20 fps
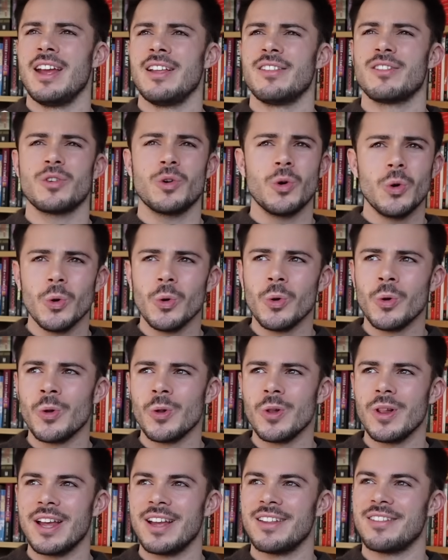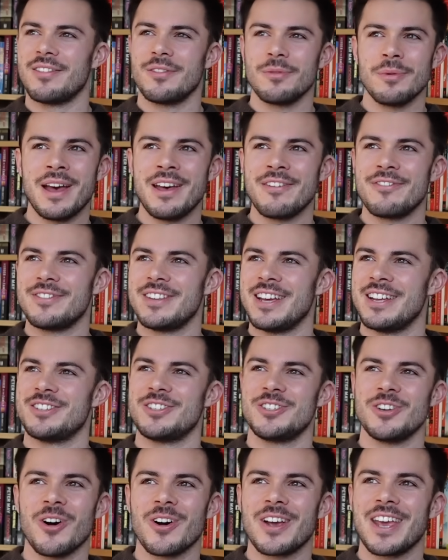it's cool, it's swift, it's
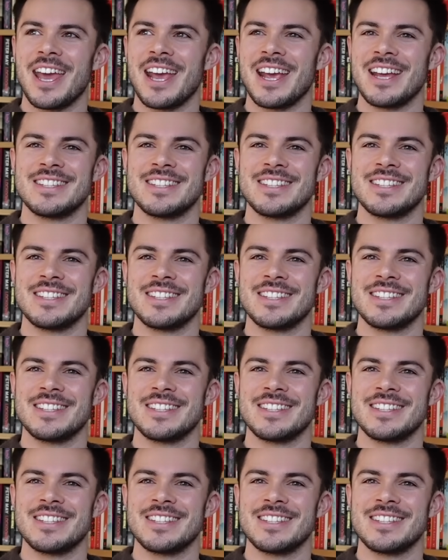shocking,